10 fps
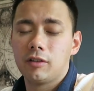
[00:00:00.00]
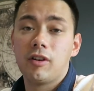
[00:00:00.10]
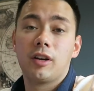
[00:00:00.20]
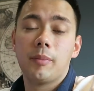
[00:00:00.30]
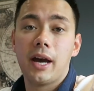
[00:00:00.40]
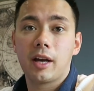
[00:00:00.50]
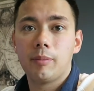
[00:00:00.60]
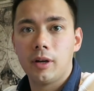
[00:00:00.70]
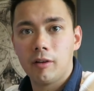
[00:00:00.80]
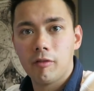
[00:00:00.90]
I run a
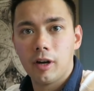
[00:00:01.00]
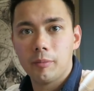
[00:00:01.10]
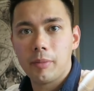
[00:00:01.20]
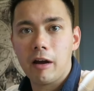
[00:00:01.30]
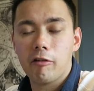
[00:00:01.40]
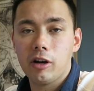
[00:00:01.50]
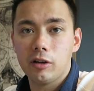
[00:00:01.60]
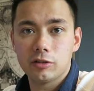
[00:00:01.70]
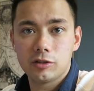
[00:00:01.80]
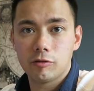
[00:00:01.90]
Mac, but I run
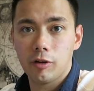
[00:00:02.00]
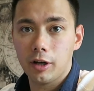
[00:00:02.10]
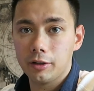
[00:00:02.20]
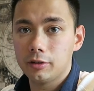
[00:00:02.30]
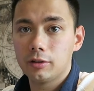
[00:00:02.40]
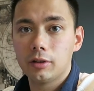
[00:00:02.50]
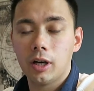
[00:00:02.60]
Parallels to run